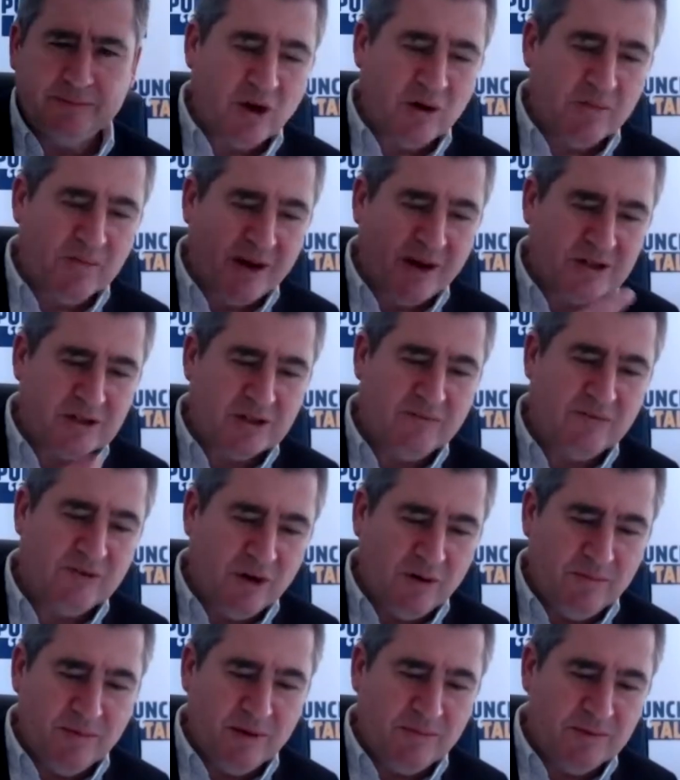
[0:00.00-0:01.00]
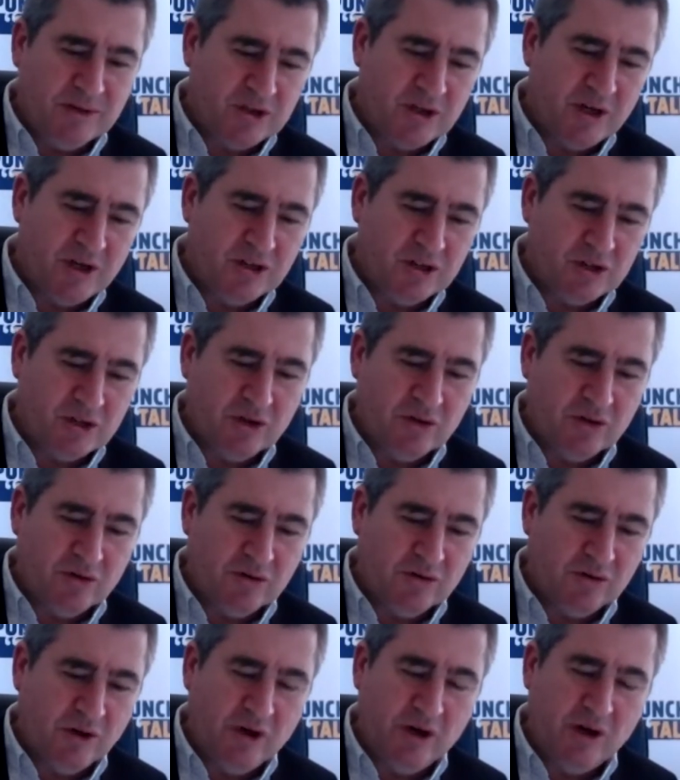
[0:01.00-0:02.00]
go back, if you don't mind me saying, to
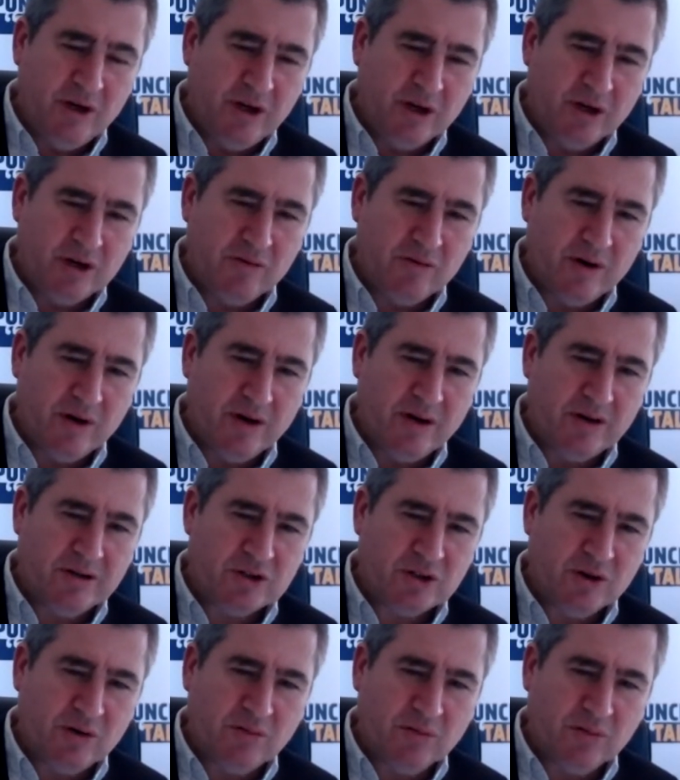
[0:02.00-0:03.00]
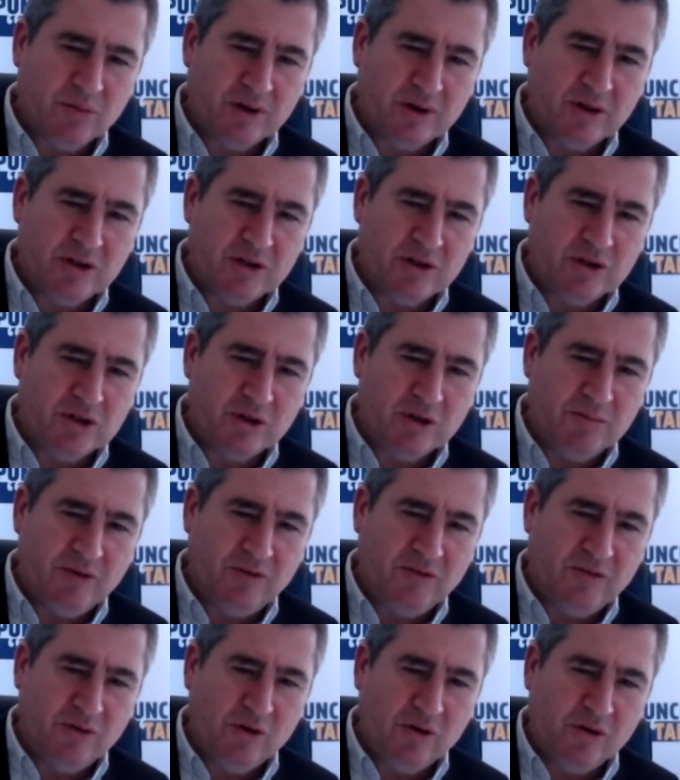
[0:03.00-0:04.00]
your earlier career. So what did you do
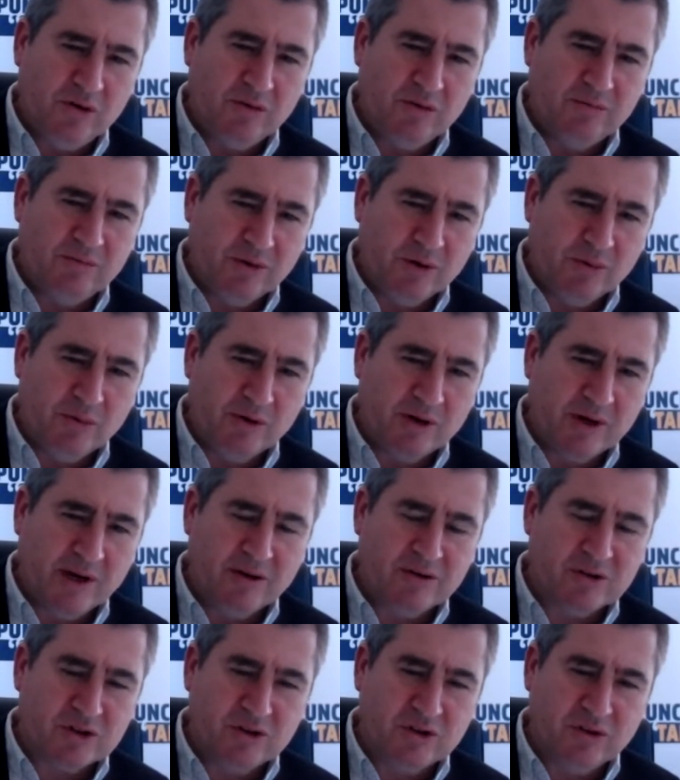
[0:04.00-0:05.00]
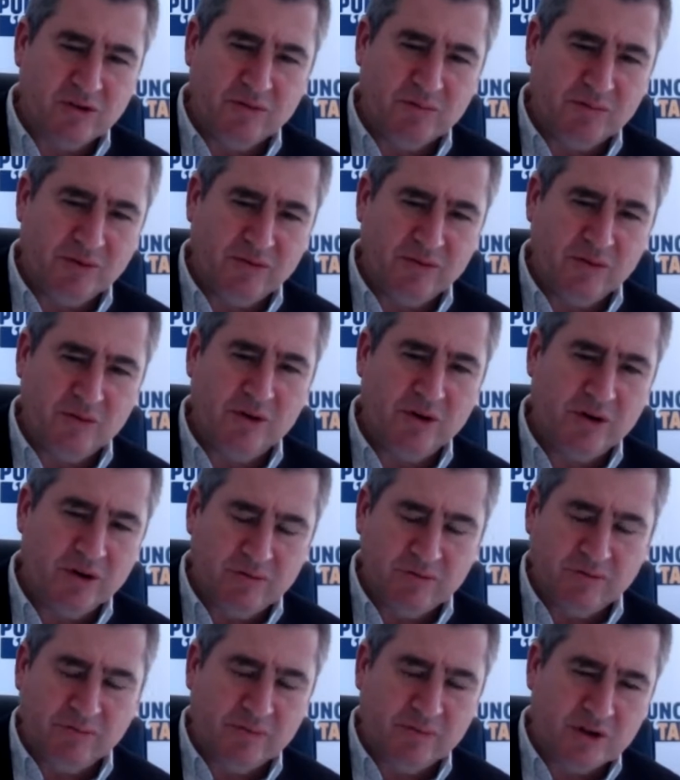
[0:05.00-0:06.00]
before you were councillor, or before
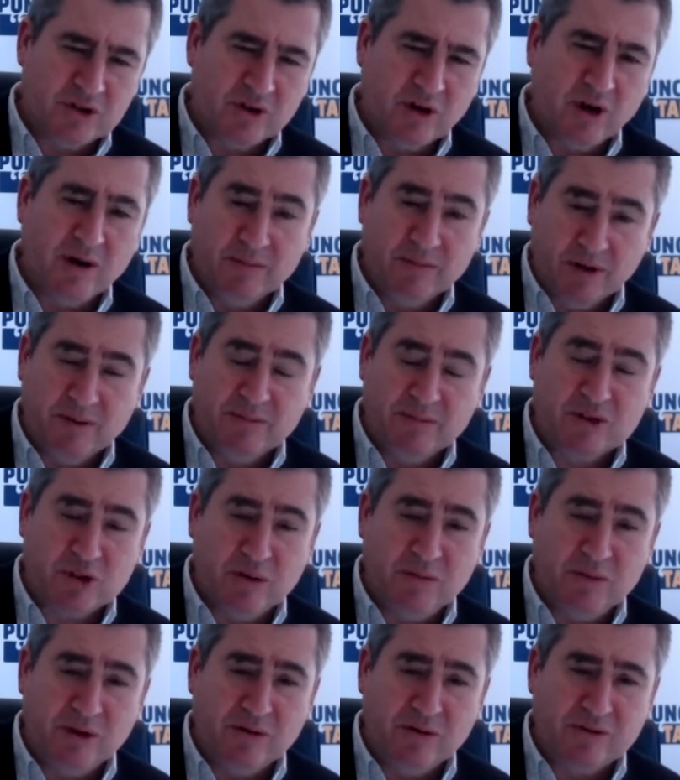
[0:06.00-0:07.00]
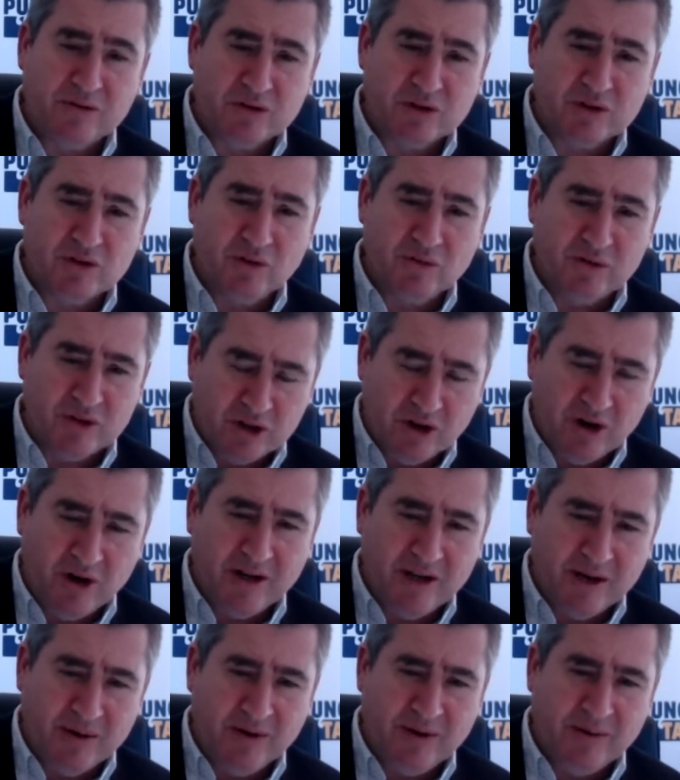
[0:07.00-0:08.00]
you retired? I'm assuming you're retired
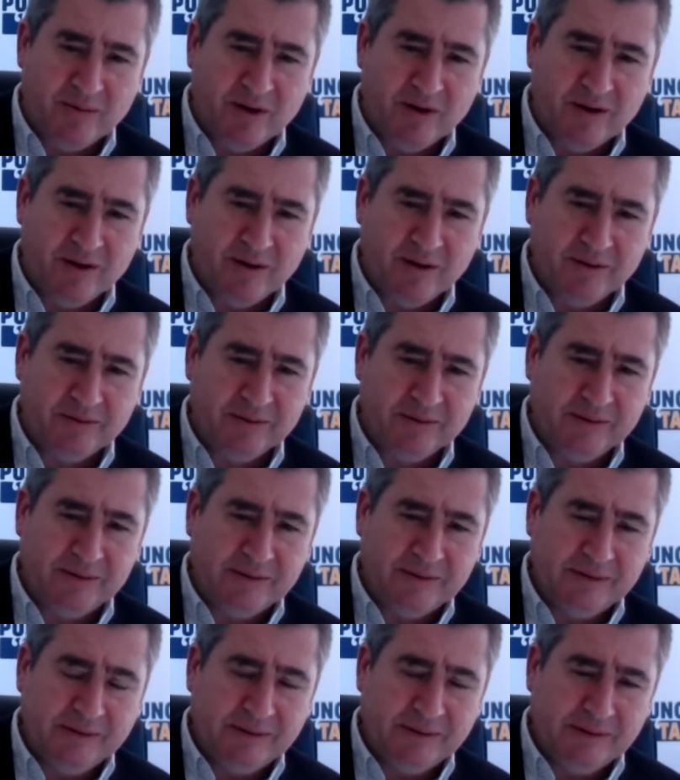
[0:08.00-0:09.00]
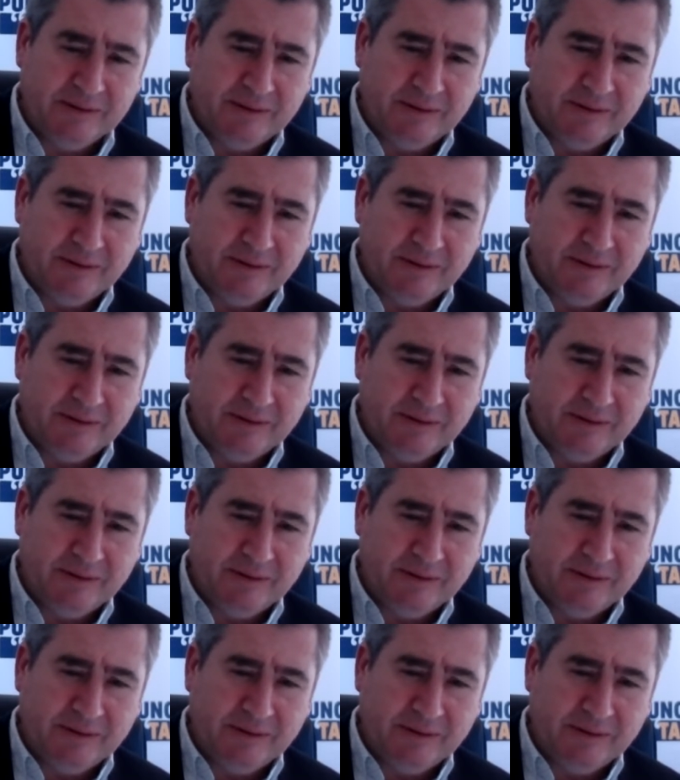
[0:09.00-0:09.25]
now anyway, aren't you?